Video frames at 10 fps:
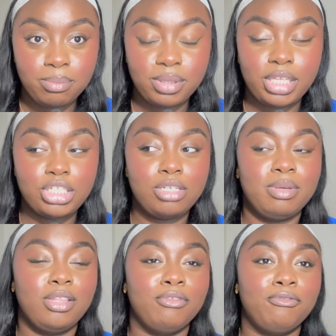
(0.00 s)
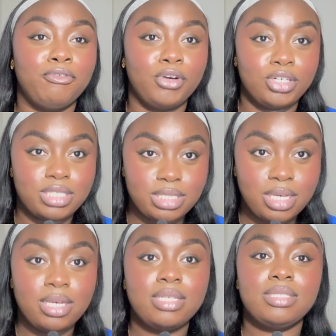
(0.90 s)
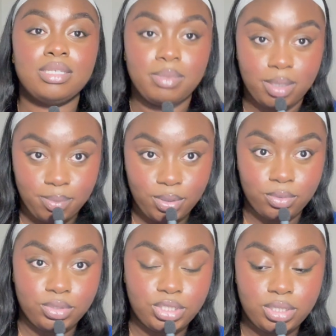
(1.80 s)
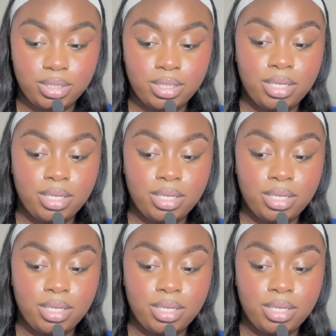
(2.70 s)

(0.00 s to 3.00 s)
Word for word: but they should be the first to be approached.